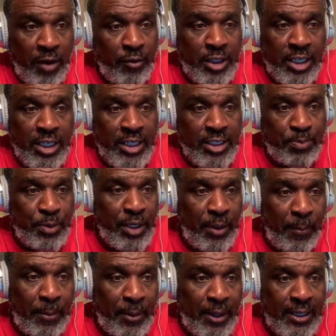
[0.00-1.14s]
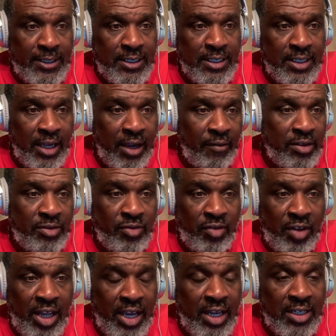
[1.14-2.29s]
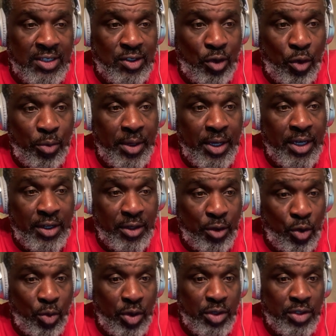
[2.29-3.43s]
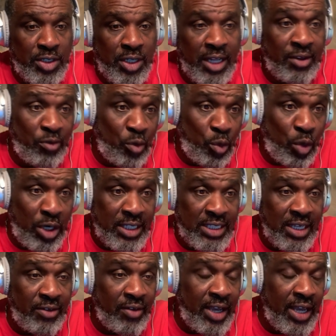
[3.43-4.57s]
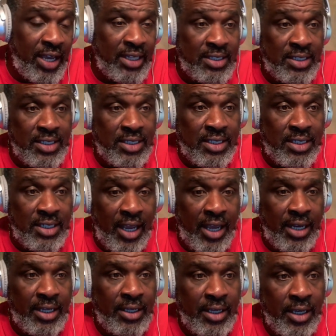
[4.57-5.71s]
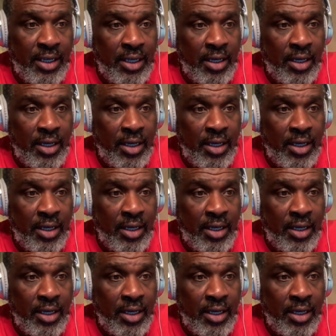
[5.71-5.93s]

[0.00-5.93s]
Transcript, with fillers: Everything is put in place. His offensive line is no better or no worse than what he's ever had in Cincinnati.